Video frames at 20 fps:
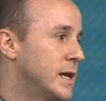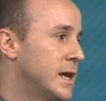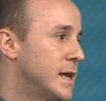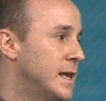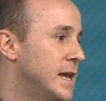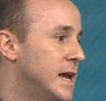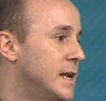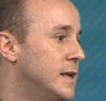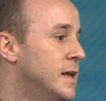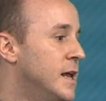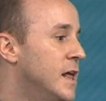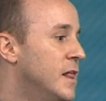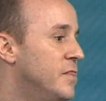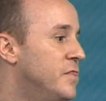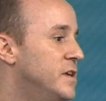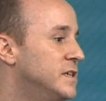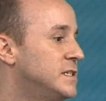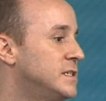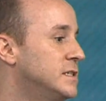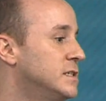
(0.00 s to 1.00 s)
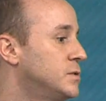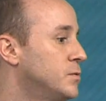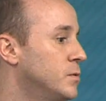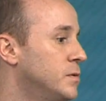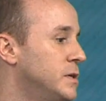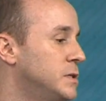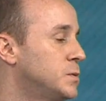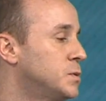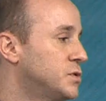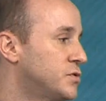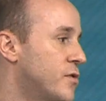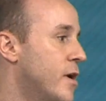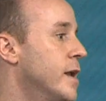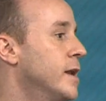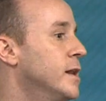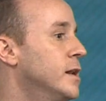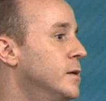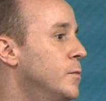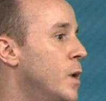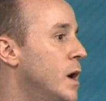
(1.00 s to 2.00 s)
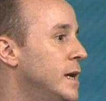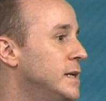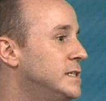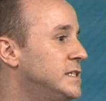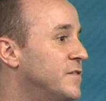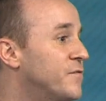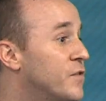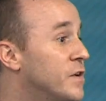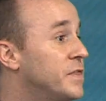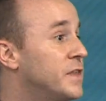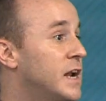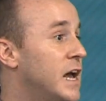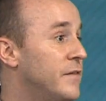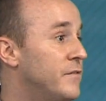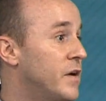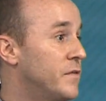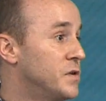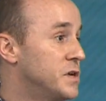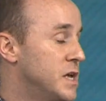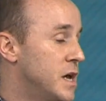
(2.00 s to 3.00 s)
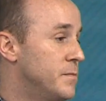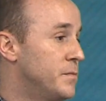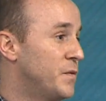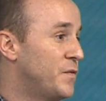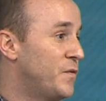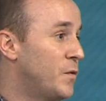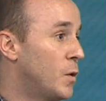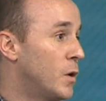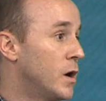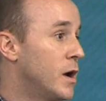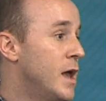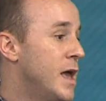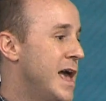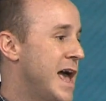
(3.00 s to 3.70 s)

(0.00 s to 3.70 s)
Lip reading: Again, this was run in a way different than I've ever done before,